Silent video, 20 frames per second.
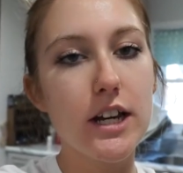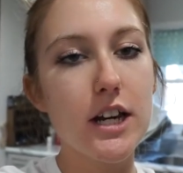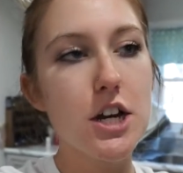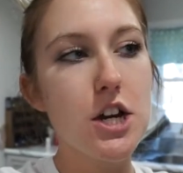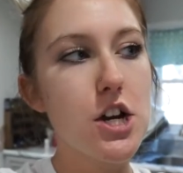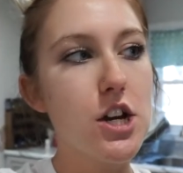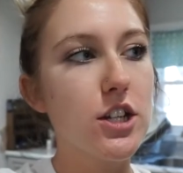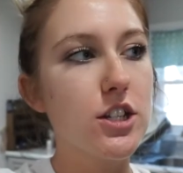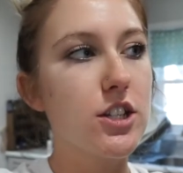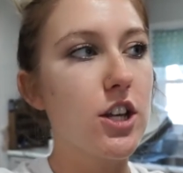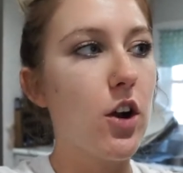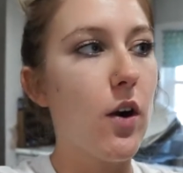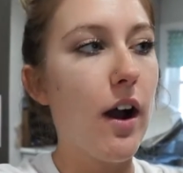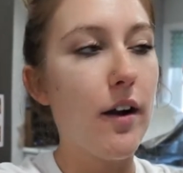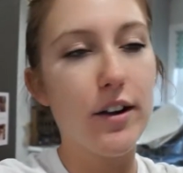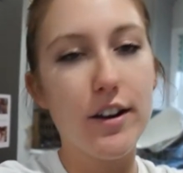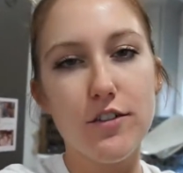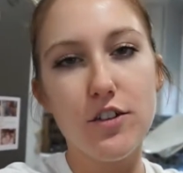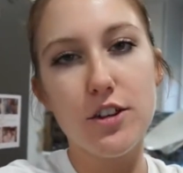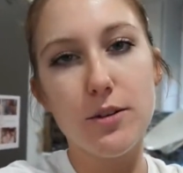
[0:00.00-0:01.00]
So
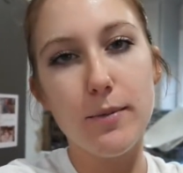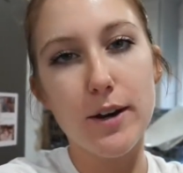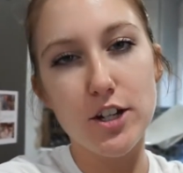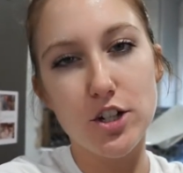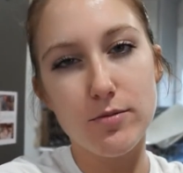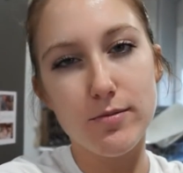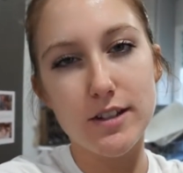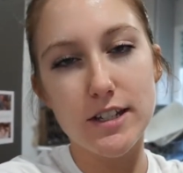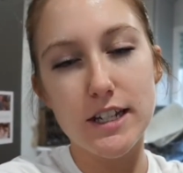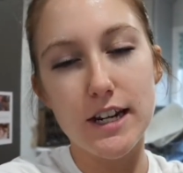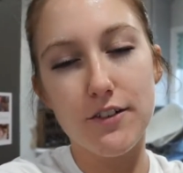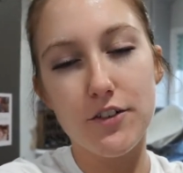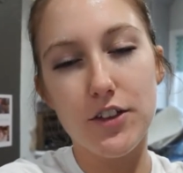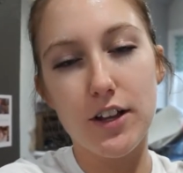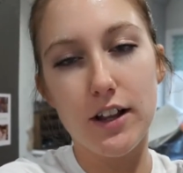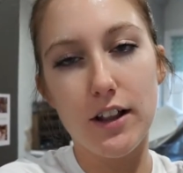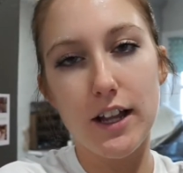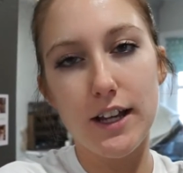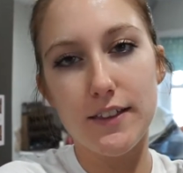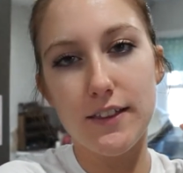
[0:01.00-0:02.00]
I'll give you the measurements and
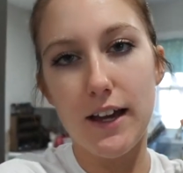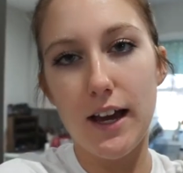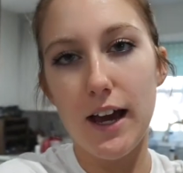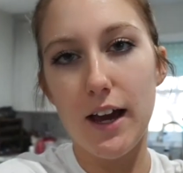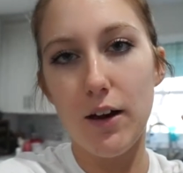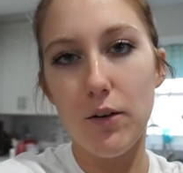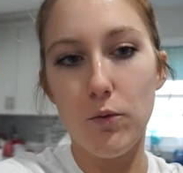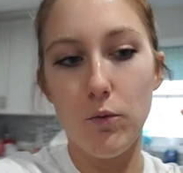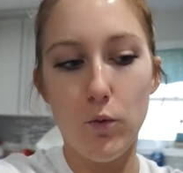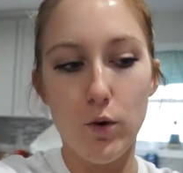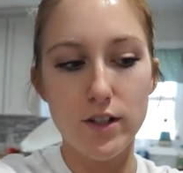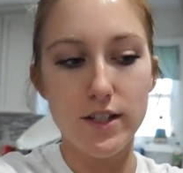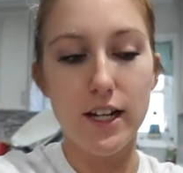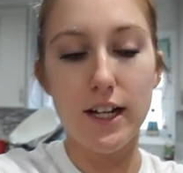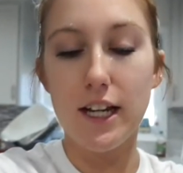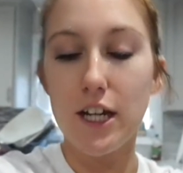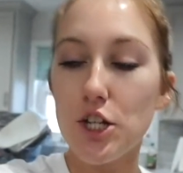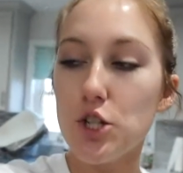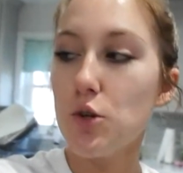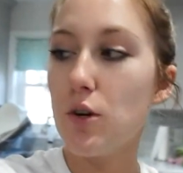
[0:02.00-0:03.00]
everything like that once I
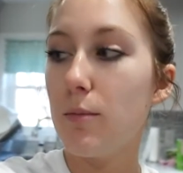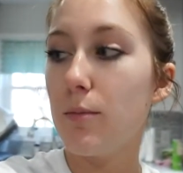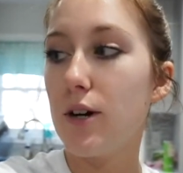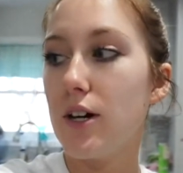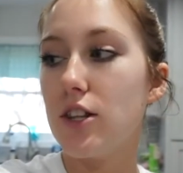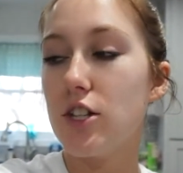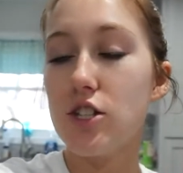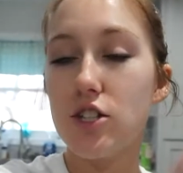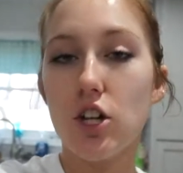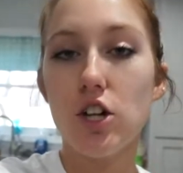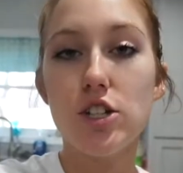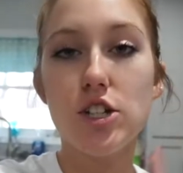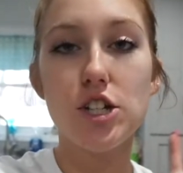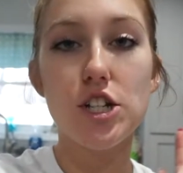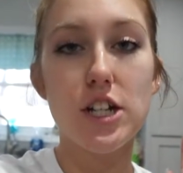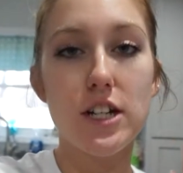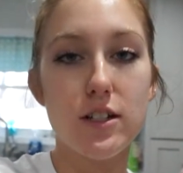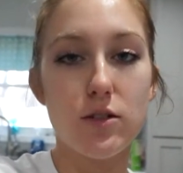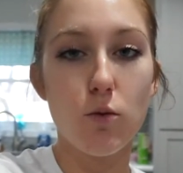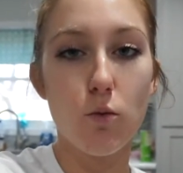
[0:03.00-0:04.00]
get to it, but the sausage
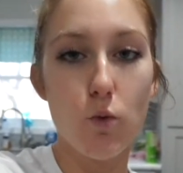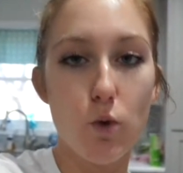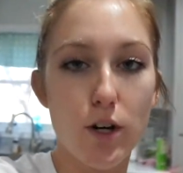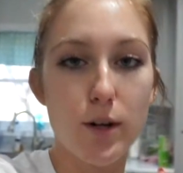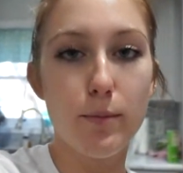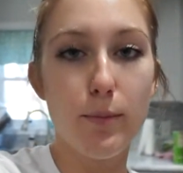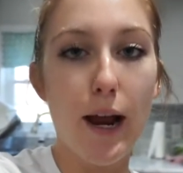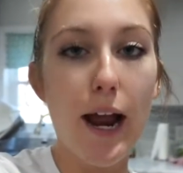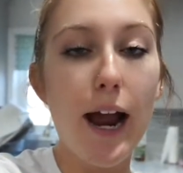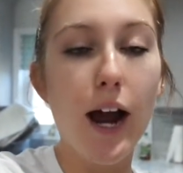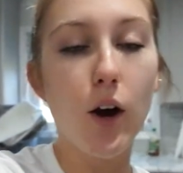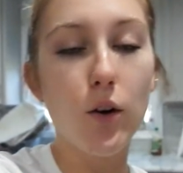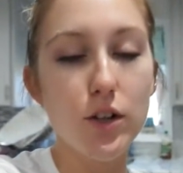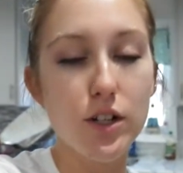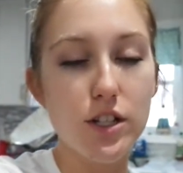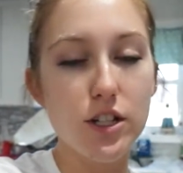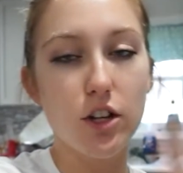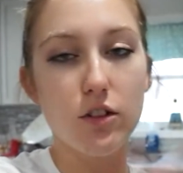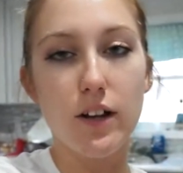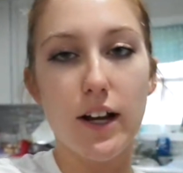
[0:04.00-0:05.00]
is 1 pound.
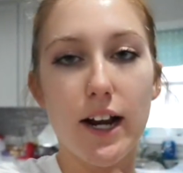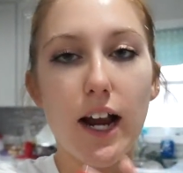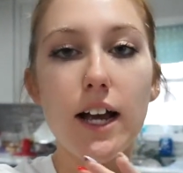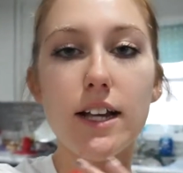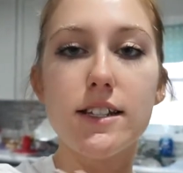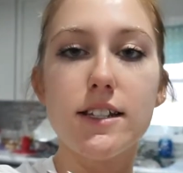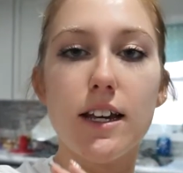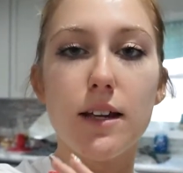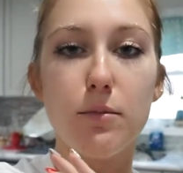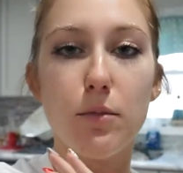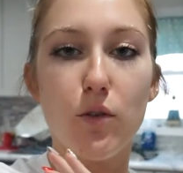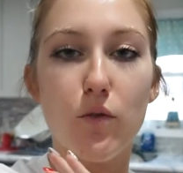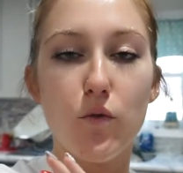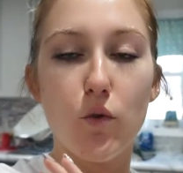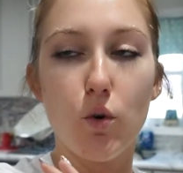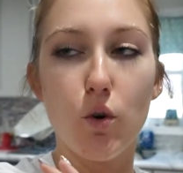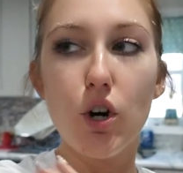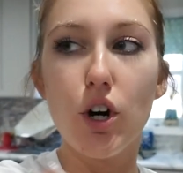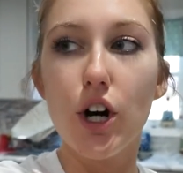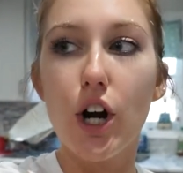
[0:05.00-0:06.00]
So like I said
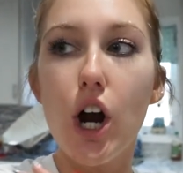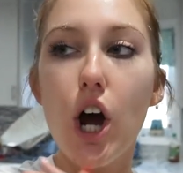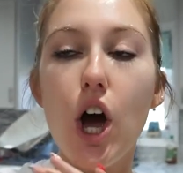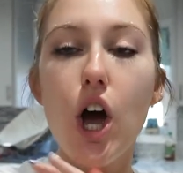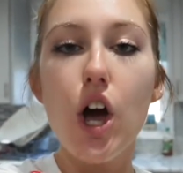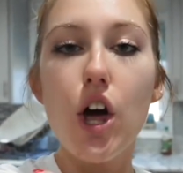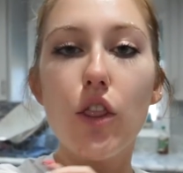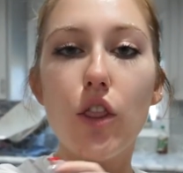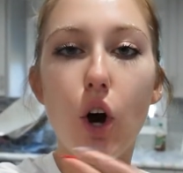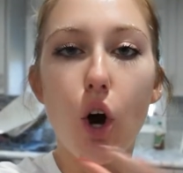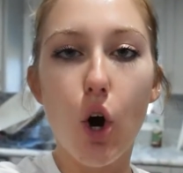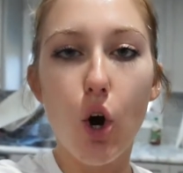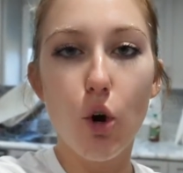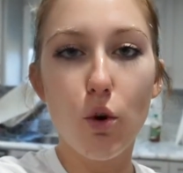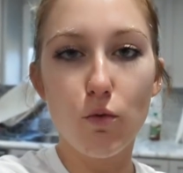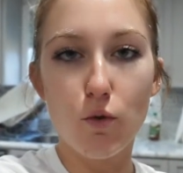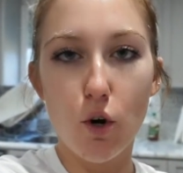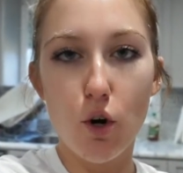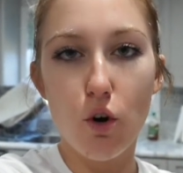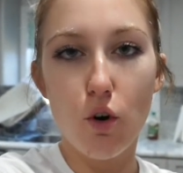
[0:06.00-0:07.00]
before, the
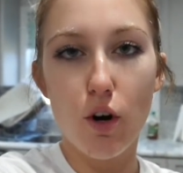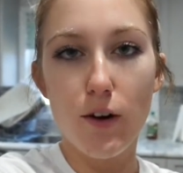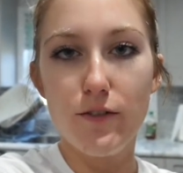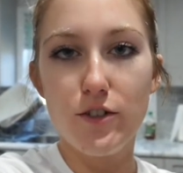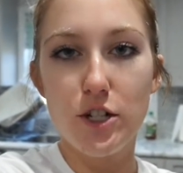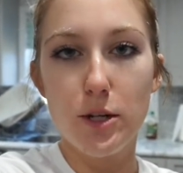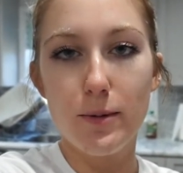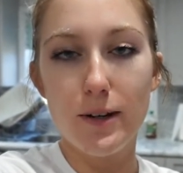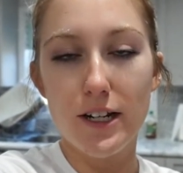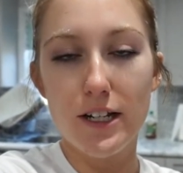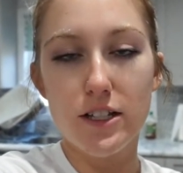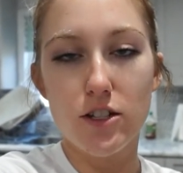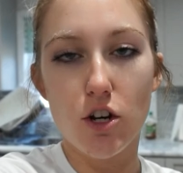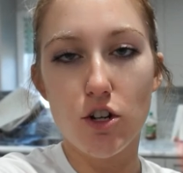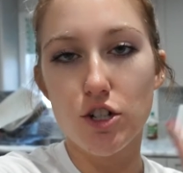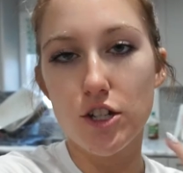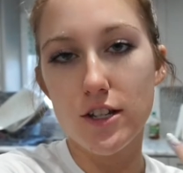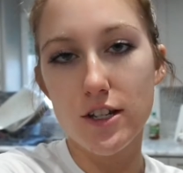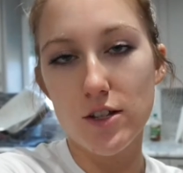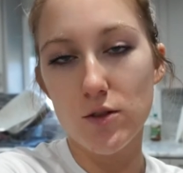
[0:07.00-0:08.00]
whole roll of Jimmy Dean
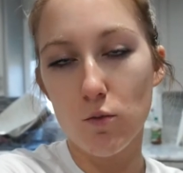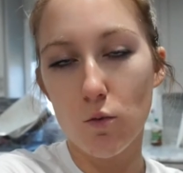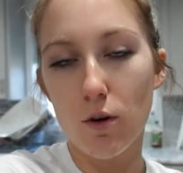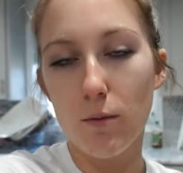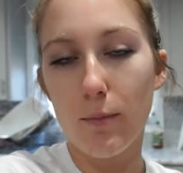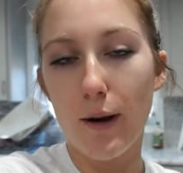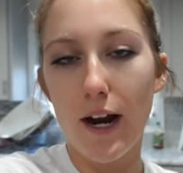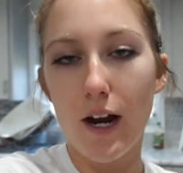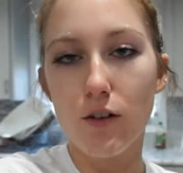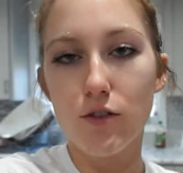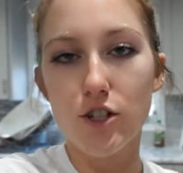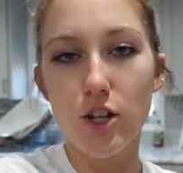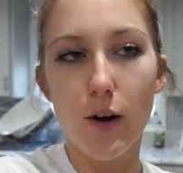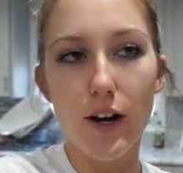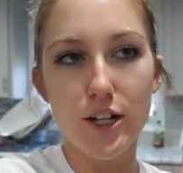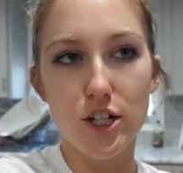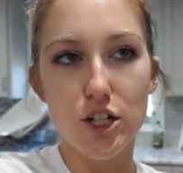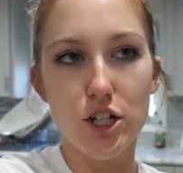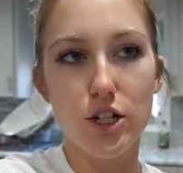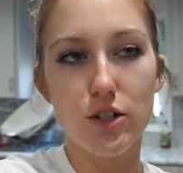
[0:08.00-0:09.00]
sausages is 1 pound. So
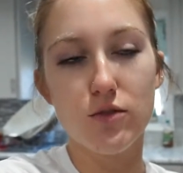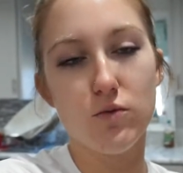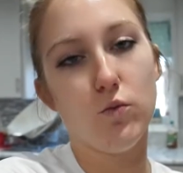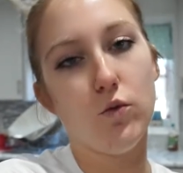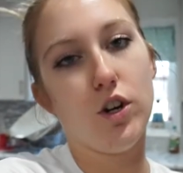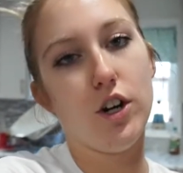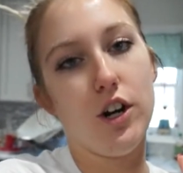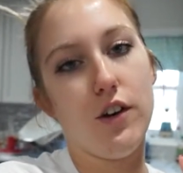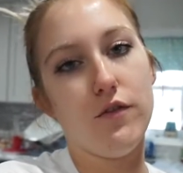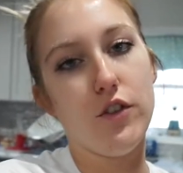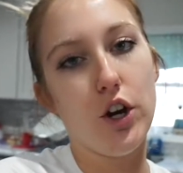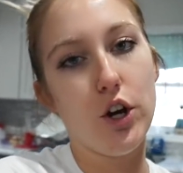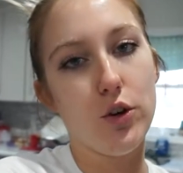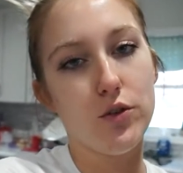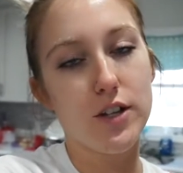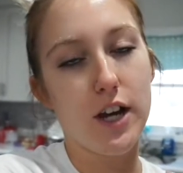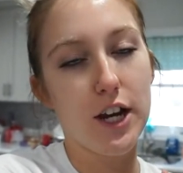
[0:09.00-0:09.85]
I just used one of those.